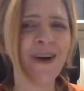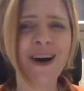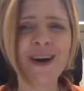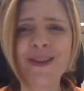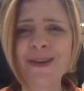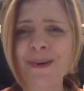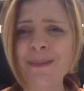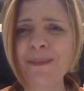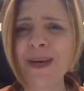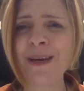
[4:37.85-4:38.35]

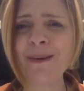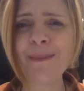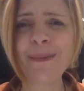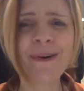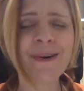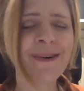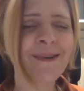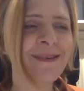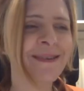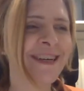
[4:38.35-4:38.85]
other
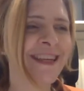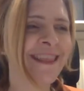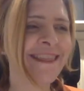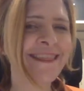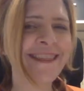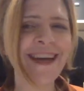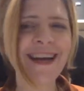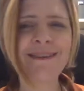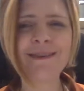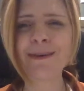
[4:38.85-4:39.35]
people and
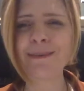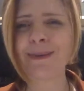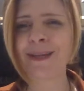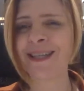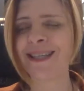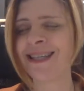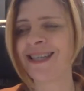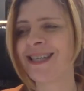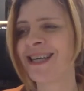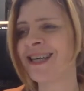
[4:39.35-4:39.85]
their
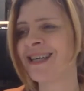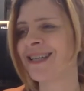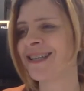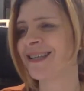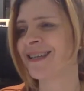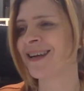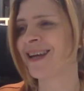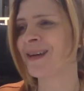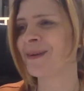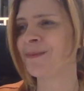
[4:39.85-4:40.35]
abilities
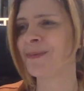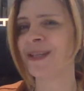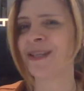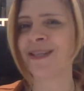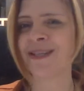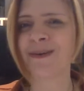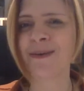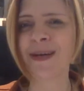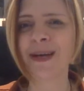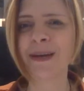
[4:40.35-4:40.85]
i'd be
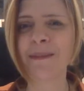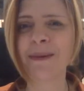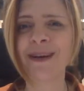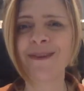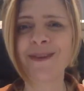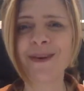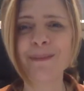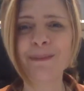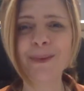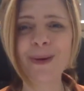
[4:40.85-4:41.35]
doing a bit of
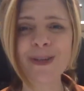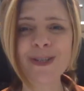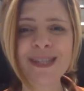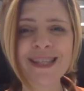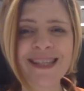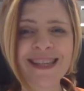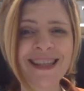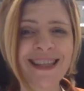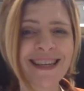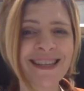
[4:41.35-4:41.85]

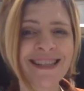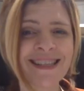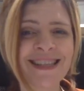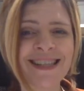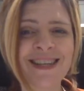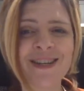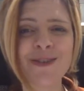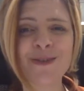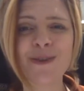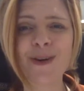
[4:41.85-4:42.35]
imposter th-
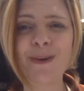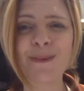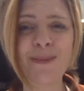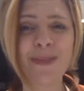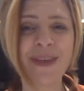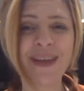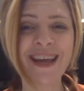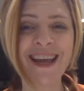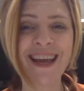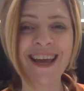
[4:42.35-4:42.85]
syndrome
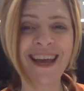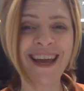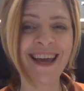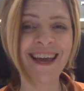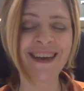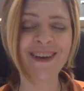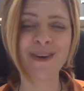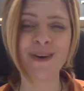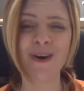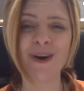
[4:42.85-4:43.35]

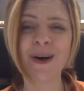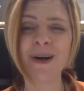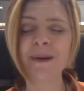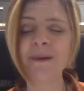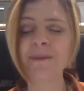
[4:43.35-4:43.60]
thinking or